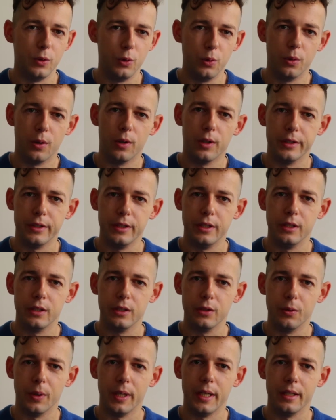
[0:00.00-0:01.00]
do all
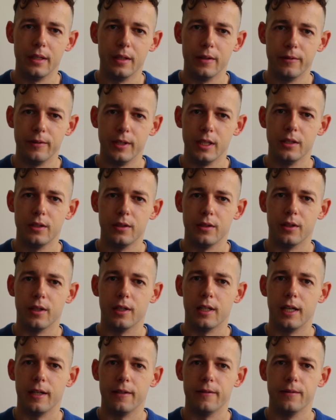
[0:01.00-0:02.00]
these great things in
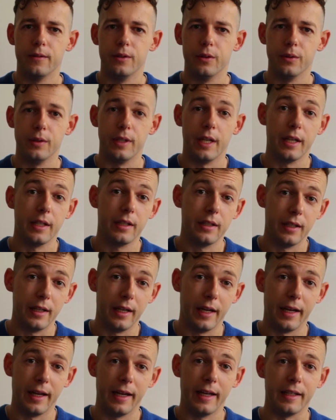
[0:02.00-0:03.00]
your life to get
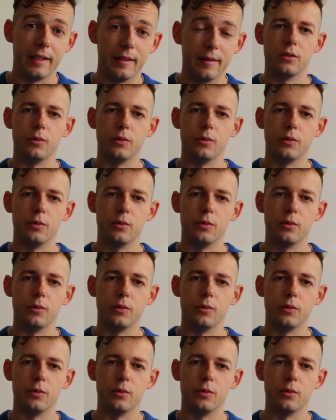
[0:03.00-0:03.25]
ahead.